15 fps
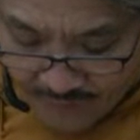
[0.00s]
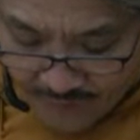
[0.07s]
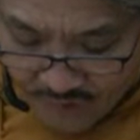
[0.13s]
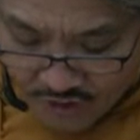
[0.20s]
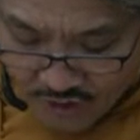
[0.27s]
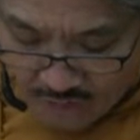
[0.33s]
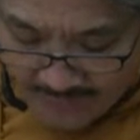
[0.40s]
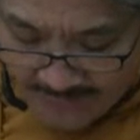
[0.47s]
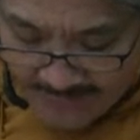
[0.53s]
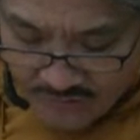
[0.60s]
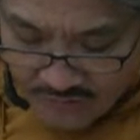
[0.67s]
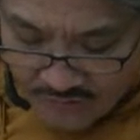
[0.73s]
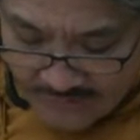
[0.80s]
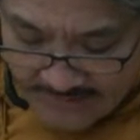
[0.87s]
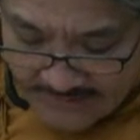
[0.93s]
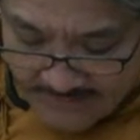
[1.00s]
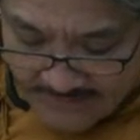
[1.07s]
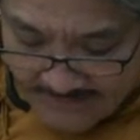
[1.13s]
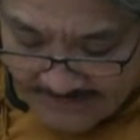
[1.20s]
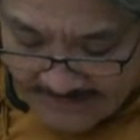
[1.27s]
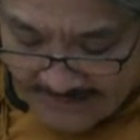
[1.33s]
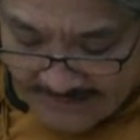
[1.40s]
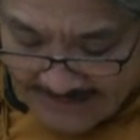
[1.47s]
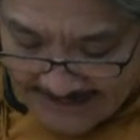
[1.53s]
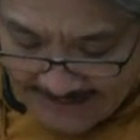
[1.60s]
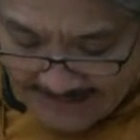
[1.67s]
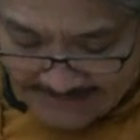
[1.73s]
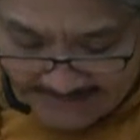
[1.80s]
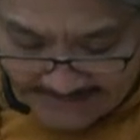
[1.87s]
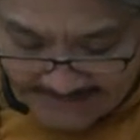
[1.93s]
torment yourself in
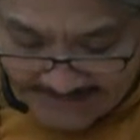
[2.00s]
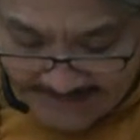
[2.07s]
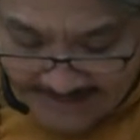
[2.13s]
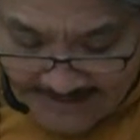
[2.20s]
health,